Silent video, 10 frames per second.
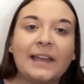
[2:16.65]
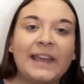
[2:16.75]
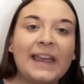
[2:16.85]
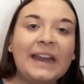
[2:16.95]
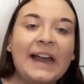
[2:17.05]

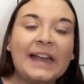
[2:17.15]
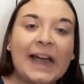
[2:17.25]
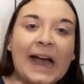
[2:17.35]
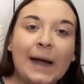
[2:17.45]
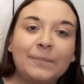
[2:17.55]
Again,
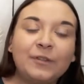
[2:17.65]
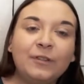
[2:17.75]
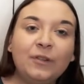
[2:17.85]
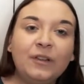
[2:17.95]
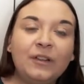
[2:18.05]
I
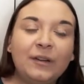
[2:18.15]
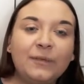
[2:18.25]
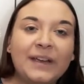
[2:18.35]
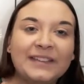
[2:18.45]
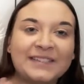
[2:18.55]
absolutely
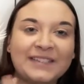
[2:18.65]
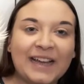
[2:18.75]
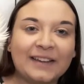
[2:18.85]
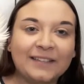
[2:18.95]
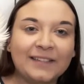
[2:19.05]
love his
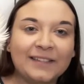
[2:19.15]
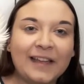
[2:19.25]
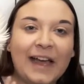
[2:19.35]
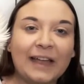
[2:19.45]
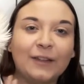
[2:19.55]

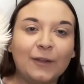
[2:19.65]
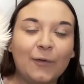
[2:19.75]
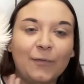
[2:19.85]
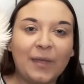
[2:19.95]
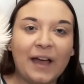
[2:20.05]
stance. I
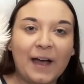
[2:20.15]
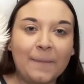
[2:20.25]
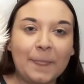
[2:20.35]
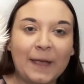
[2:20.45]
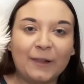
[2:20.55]
love
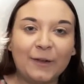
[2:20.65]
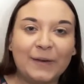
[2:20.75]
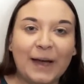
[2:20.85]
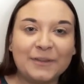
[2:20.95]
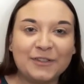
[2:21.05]
that. I
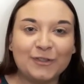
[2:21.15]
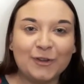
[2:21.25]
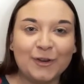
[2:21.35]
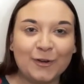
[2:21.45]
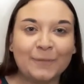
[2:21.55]
love how he's
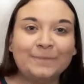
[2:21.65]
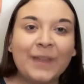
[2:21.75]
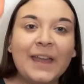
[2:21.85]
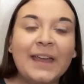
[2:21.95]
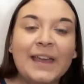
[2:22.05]
stood.
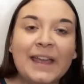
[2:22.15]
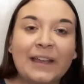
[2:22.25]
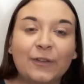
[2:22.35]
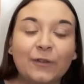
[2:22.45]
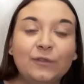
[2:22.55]

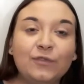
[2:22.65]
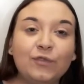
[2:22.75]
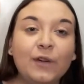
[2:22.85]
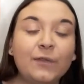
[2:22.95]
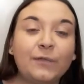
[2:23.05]
He's a good,
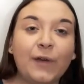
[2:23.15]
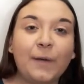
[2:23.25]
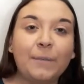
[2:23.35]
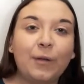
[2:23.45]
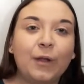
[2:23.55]
strong,
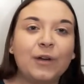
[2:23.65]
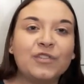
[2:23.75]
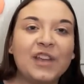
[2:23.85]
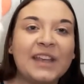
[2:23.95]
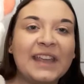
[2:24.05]
firm
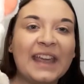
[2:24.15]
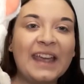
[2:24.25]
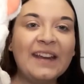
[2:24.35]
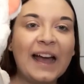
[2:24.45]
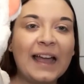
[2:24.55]
plush.
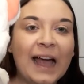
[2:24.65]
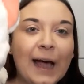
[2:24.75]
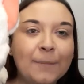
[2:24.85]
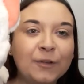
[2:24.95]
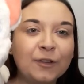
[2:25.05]
Again, I
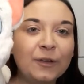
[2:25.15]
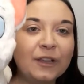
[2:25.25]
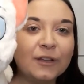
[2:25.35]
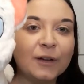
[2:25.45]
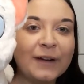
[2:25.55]

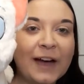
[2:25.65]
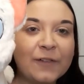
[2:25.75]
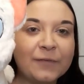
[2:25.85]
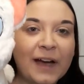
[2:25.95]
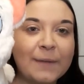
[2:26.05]
absolutely love
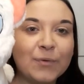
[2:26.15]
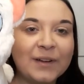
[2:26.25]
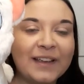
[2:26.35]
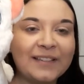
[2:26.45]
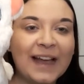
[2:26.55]
how
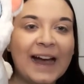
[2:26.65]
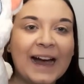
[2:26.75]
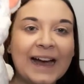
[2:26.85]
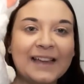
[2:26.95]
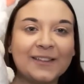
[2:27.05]
vibrant his
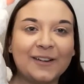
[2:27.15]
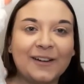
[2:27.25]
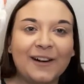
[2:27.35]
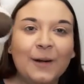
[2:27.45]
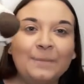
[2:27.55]
eyes
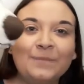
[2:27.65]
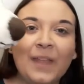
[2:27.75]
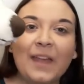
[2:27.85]
are.